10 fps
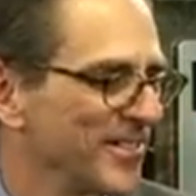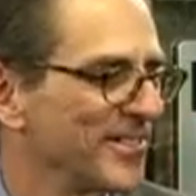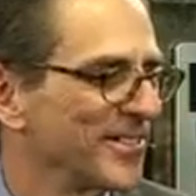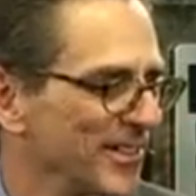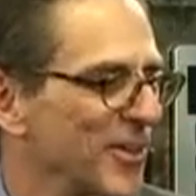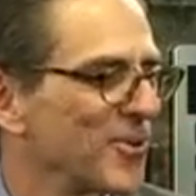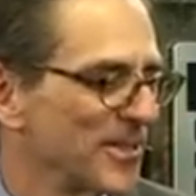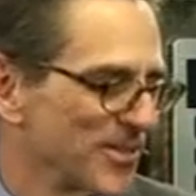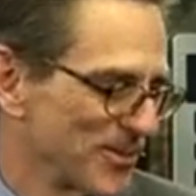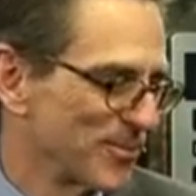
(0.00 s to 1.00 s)
the
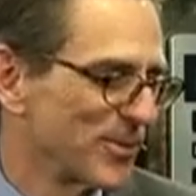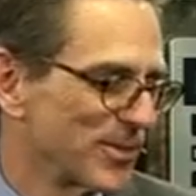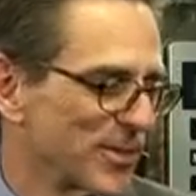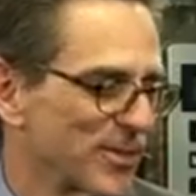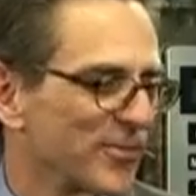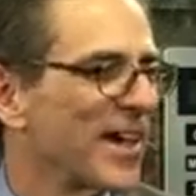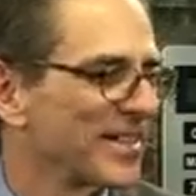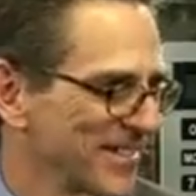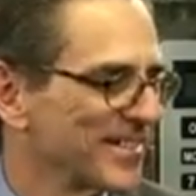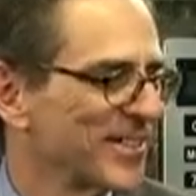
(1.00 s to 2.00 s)
liquids, which consist of
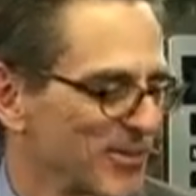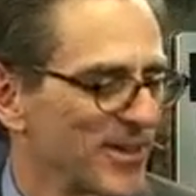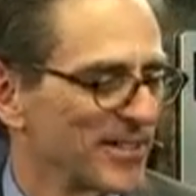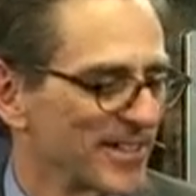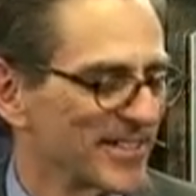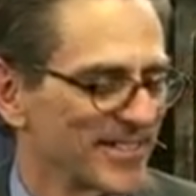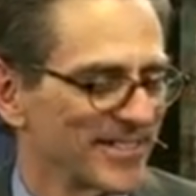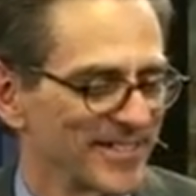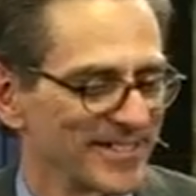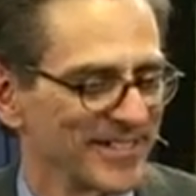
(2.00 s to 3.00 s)
acid. That's right. That's